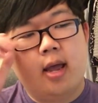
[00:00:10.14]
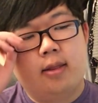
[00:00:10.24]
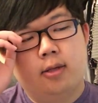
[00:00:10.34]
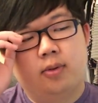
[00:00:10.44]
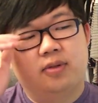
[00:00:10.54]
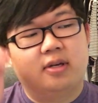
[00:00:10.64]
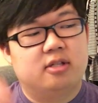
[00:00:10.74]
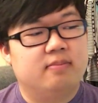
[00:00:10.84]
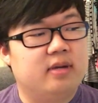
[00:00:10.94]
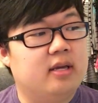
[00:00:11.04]
and this was
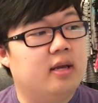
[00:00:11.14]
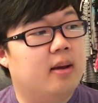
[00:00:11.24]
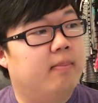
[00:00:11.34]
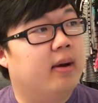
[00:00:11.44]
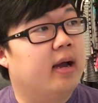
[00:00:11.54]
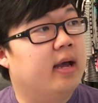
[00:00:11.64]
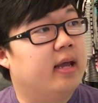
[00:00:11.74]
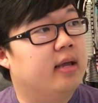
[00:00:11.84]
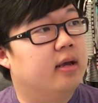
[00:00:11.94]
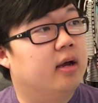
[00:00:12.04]
sent to me
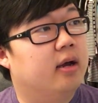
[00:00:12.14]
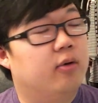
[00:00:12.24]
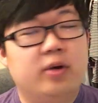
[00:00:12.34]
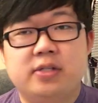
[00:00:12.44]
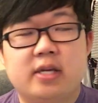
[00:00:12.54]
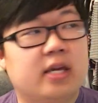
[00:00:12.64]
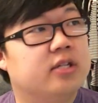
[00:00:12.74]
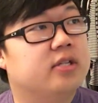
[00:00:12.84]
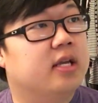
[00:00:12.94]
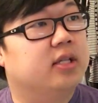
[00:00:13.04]
by
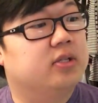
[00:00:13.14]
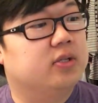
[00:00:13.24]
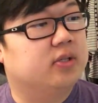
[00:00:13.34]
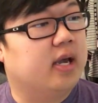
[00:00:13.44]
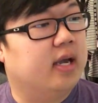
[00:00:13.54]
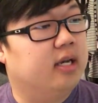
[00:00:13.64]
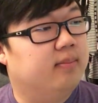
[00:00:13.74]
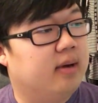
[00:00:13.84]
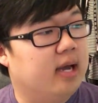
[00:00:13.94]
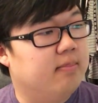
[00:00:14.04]
WizKids, and it's
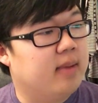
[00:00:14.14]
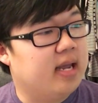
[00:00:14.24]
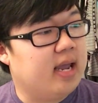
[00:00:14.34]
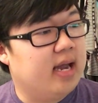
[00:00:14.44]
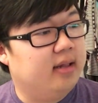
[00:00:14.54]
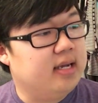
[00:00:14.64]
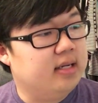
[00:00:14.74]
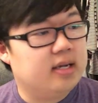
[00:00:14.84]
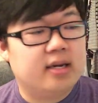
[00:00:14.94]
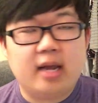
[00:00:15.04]
designed by Mike
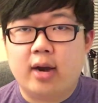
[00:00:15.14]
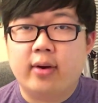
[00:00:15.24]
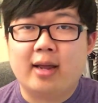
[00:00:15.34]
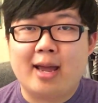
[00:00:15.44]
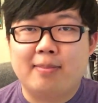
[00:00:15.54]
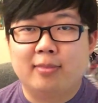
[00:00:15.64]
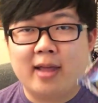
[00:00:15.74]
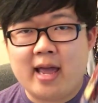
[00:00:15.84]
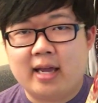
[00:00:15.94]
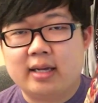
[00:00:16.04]
Elliott and Eric M.
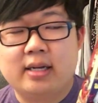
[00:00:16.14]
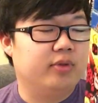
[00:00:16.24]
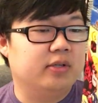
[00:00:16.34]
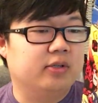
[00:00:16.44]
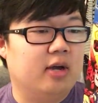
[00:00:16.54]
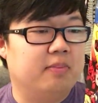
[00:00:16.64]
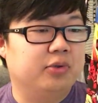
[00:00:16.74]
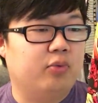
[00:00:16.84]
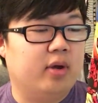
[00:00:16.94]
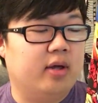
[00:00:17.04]
Lang. This
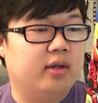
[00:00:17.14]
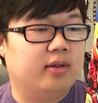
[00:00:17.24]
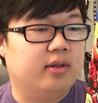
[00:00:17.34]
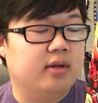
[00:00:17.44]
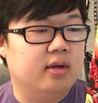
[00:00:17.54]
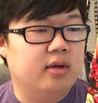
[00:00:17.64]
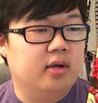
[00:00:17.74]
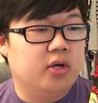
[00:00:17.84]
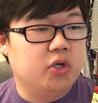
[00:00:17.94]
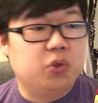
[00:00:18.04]
comes with
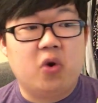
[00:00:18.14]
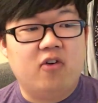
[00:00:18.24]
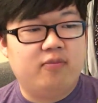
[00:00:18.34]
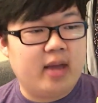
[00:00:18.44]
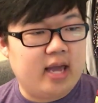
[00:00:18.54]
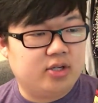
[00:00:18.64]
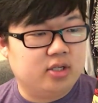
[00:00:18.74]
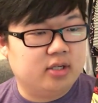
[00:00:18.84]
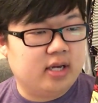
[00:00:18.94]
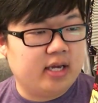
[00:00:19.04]
12
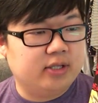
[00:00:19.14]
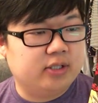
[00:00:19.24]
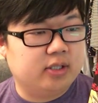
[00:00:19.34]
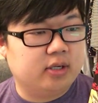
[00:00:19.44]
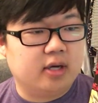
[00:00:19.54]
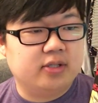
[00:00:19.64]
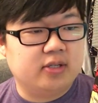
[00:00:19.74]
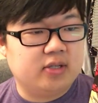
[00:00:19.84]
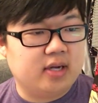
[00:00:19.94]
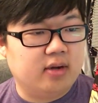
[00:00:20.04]
action dice,
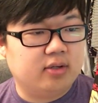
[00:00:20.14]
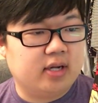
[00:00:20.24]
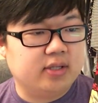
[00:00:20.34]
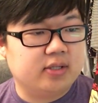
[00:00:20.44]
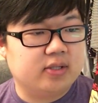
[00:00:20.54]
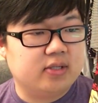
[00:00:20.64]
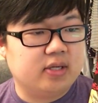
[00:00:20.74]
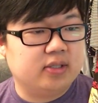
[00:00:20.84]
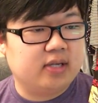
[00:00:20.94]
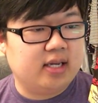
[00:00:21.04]
16 character dice, and
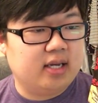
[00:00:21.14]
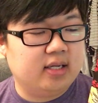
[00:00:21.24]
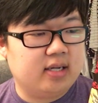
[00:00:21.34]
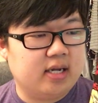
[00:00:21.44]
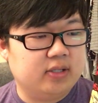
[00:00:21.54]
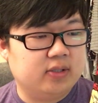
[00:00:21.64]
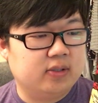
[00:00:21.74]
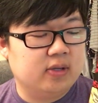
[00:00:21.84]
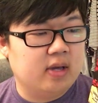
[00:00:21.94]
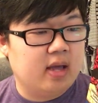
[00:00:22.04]
16 sidekick
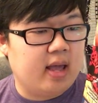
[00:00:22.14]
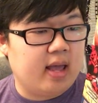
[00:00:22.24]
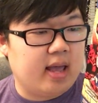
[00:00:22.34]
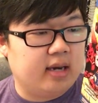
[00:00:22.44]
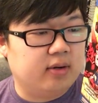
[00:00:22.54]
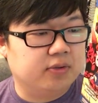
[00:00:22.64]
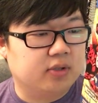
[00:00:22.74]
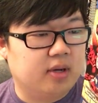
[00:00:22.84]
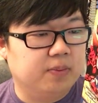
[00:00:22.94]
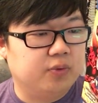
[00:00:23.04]
dice. And it also
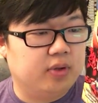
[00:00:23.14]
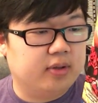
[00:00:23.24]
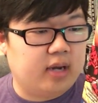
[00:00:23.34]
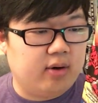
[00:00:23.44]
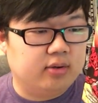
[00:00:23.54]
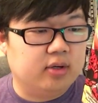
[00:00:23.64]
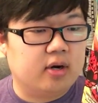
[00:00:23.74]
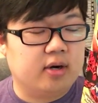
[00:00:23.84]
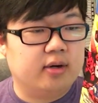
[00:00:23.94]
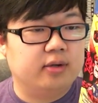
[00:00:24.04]
comes with character
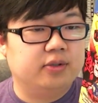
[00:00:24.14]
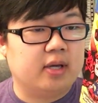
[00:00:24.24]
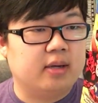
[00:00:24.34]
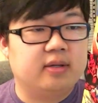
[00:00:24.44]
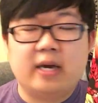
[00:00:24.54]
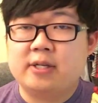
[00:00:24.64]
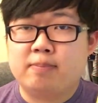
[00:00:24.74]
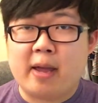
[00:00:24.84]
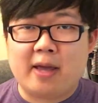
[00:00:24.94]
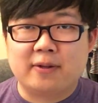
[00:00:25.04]
cards and dice
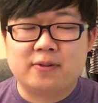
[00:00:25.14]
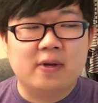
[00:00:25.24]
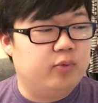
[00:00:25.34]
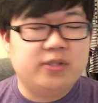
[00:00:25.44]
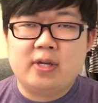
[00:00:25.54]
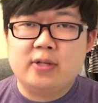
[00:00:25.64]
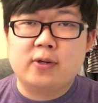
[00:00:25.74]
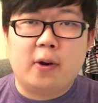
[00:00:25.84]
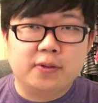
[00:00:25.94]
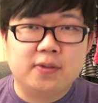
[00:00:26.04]
bags. WizKids
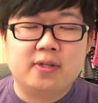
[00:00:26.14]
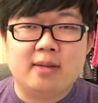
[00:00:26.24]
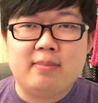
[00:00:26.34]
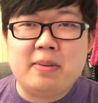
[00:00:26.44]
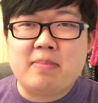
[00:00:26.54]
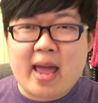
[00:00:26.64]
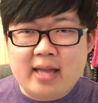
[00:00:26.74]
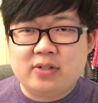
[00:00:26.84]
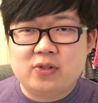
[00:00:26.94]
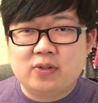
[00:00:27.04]
also sent me
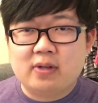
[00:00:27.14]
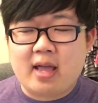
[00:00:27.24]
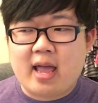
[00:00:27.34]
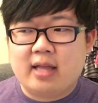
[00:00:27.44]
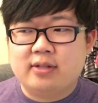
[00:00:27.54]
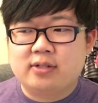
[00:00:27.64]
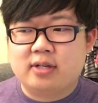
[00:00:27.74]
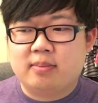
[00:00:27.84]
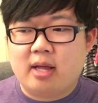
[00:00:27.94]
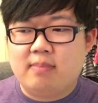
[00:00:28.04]
mats and
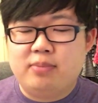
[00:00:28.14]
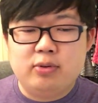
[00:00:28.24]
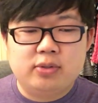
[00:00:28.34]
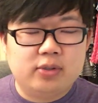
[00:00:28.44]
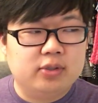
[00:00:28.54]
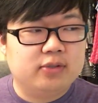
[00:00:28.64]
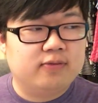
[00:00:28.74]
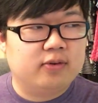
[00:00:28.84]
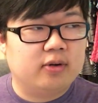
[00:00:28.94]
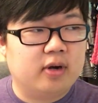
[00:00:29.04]
some like boosters
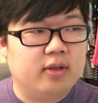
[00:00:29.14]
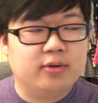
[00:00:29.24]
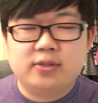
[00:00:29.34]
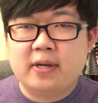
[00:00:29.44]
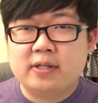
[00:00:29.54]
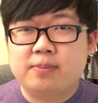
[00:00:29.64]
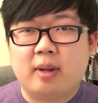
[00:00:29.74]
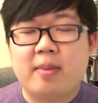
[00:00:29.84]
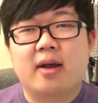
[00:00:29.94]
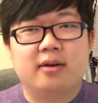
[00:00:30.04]
for other sets, but
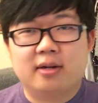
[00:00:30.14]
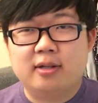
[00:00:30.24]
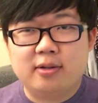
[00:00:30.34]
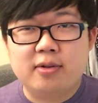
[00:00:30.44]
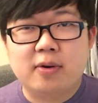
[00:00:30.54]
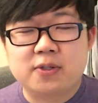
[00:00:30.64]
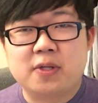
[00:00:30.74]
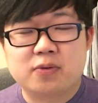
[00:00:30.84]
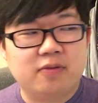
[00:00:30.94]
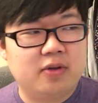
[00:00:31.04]
I'm not going to include those in
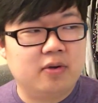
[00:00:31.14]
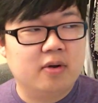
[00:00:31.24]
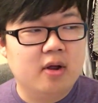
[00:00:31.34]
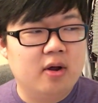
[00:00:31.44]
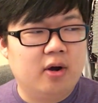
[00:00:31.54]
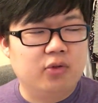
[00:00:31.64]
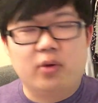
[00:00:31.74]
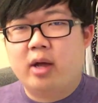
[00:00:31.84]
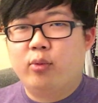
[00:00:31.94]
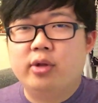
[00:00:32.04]
this review,
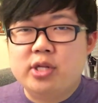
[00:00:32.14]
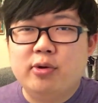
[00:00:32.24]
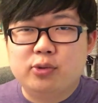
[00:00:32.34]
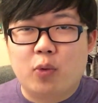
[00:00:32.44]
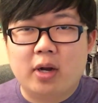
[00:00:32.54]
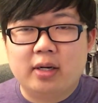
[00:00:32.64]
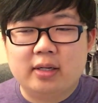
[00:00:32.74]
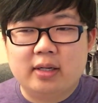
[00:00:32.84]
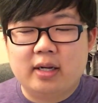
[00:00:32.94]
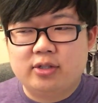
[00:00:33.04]
although I will use
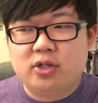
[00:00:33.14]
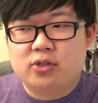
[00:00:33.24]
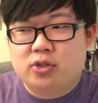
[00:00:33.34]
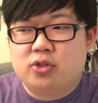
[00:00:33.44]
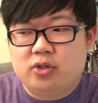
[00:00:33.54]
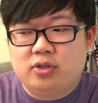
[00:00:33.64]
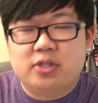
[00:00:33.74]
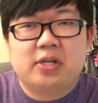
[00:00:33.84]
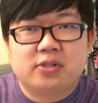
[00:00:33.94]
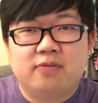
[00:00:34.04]
one just
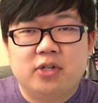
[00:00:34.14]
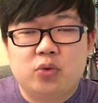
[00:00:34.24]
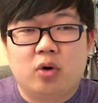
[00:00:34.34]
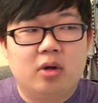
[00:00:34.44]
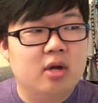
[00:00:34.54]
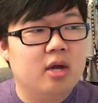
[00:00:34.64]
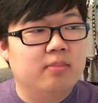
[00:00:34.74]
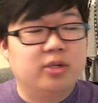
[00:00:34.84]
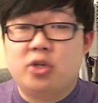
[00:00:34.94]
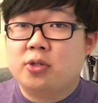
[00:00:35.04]
as a visual.
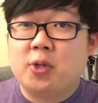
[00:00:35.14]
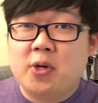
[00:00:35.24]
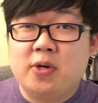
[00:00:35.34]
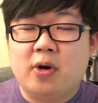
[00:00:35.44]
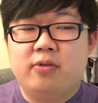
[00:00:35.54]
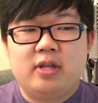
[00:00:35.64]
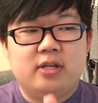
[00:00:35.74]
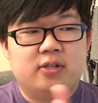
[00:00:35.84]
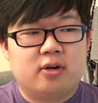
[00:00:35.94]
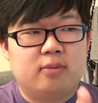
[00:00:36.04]
But just so you know, the
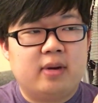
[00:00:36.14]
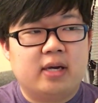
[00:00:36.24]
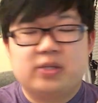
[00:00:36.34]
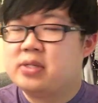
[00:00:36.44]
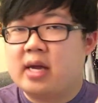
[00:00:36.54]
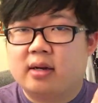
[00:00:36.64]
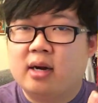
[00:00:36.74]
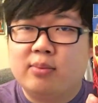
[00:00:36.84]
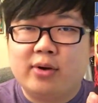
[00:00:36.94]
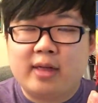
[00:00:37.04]
starter box does not
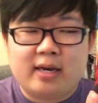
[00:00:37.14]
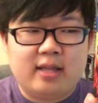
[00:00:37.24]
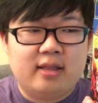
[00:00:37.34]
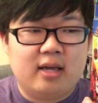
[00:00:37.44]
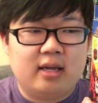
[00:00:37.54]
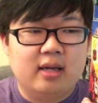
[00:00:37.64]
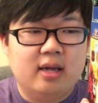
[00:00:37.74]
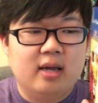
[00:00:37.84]
come with anything,